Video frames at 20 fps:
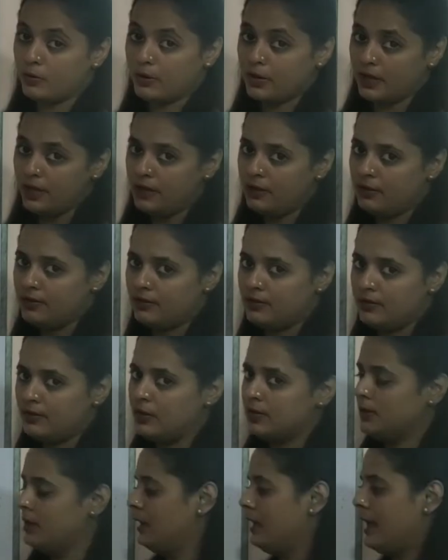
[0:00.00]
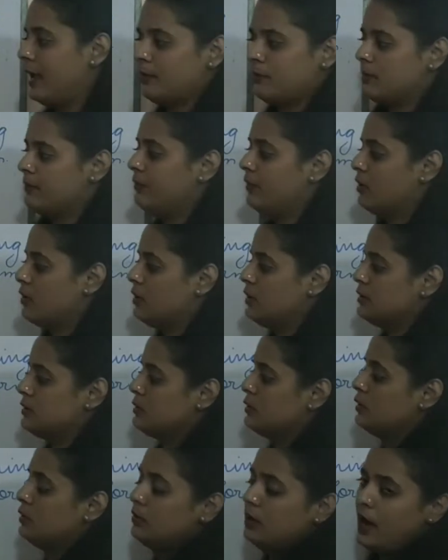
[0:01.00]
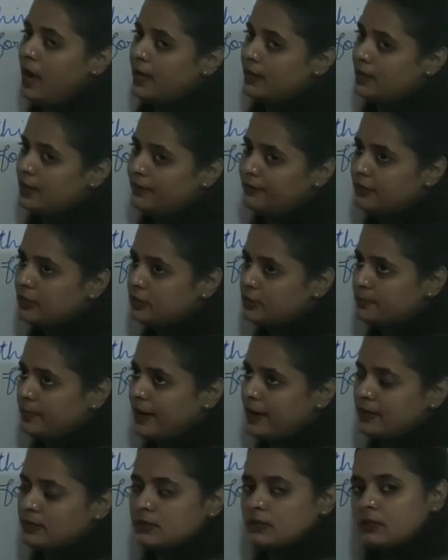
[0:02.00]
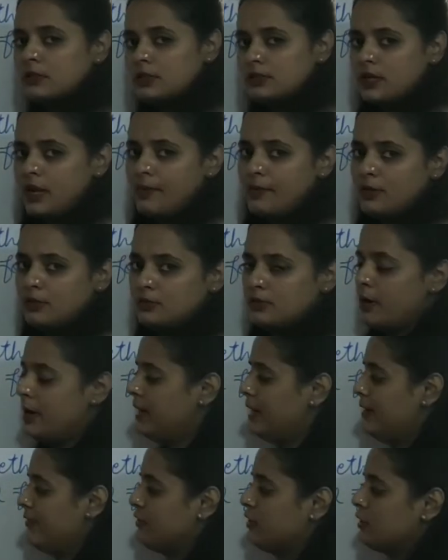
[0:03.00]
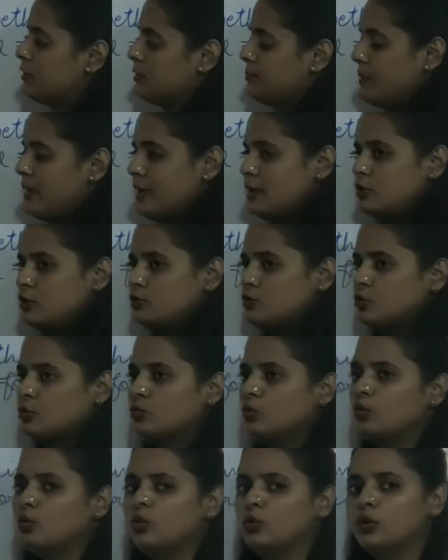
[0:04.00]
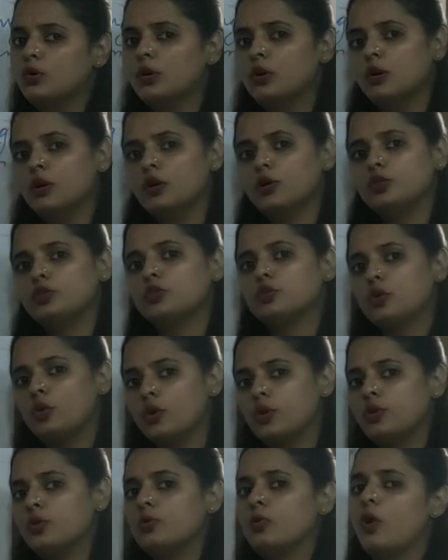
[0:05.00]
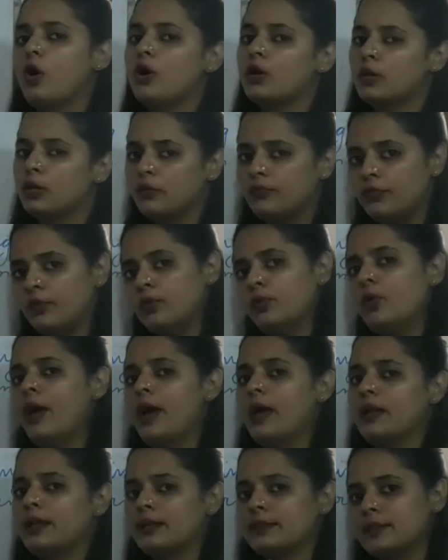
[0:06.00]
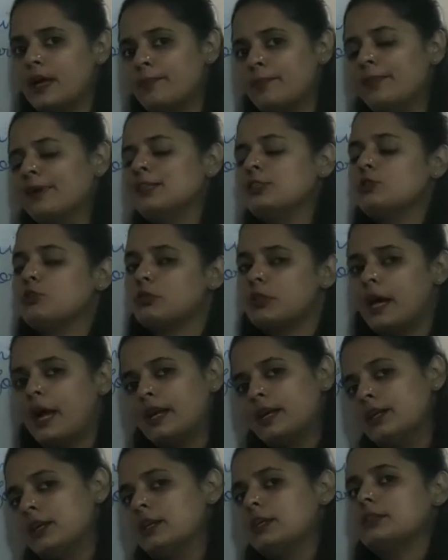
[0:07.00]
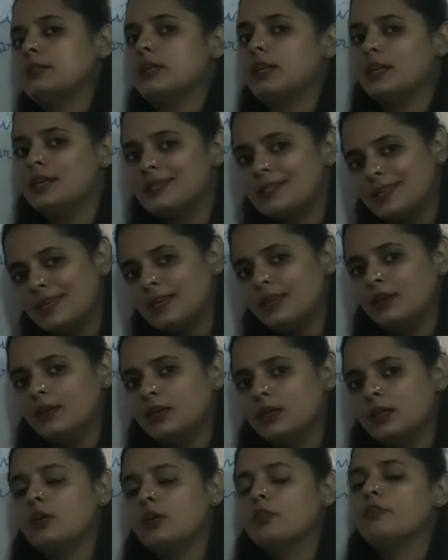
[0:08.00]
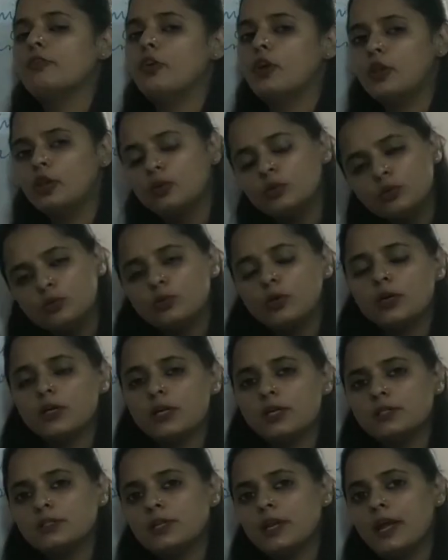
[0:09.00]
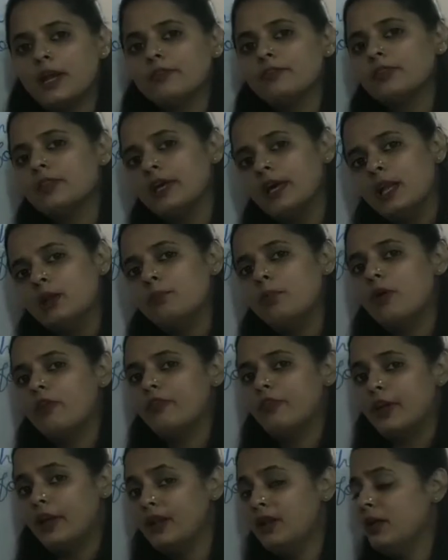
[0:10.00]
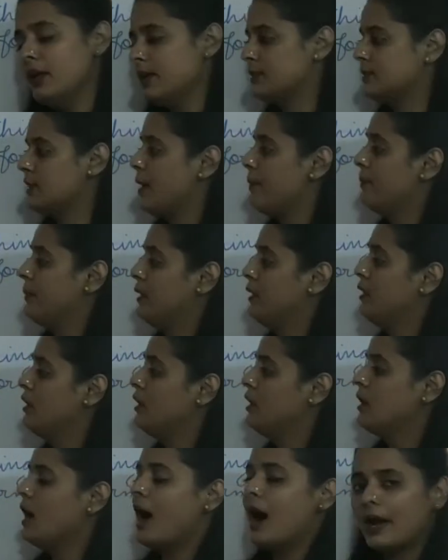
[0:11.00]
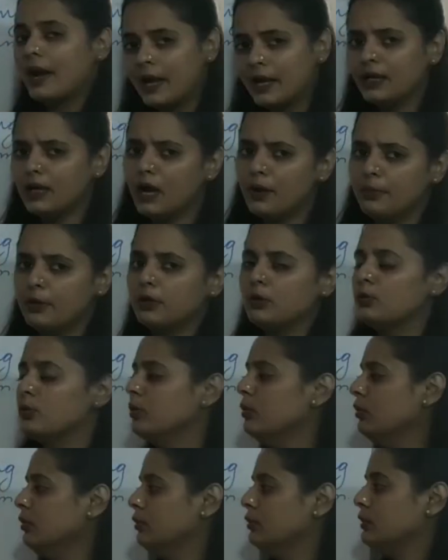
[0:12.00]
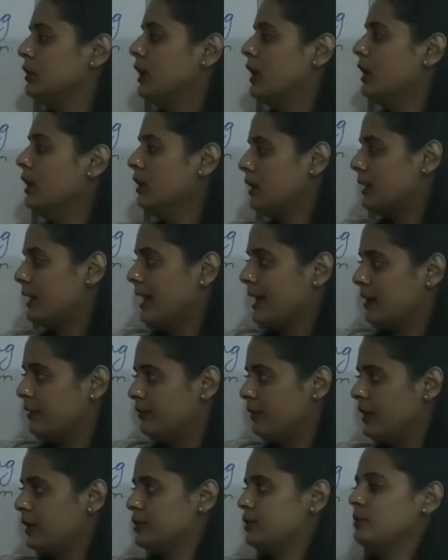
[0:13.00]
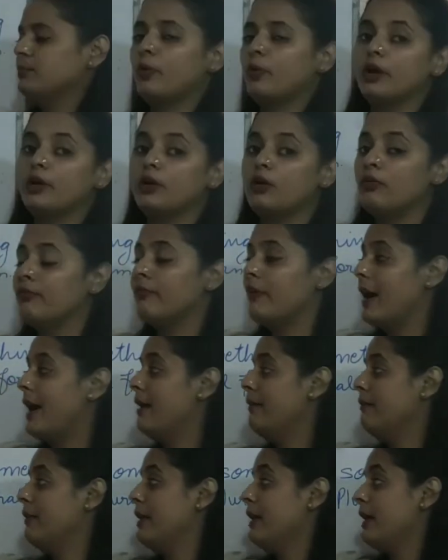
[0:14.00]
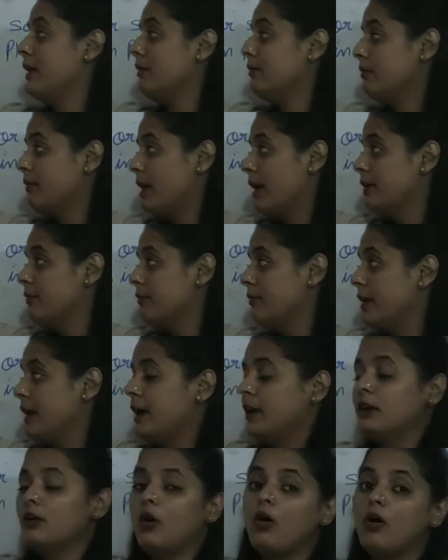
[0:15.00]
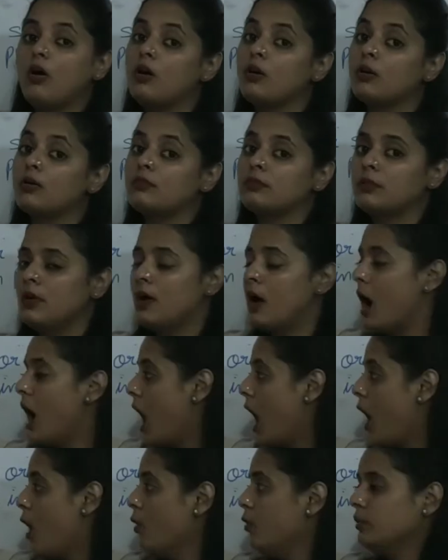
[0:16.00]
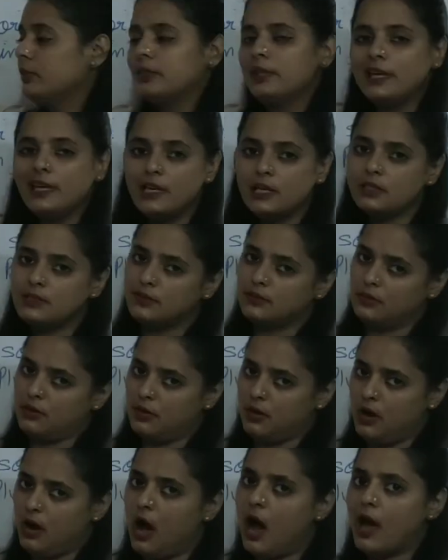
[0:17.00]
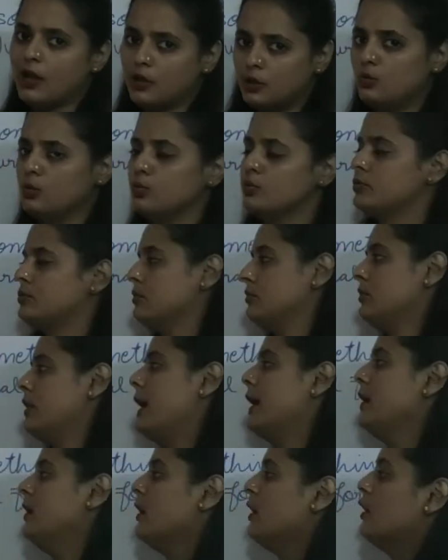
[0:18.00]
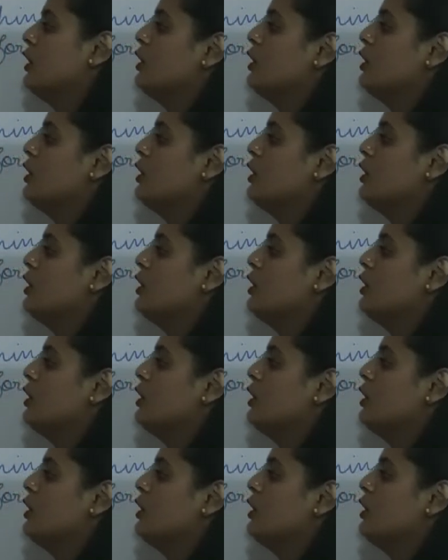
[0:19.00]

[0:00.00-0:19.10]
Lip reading: Okay, like before also I left the space. This time also I left the space to show you or give you an example so that it is easy for you to understand with the help of an example. Again coming to the clarification point of why, where and when or how these are used, right?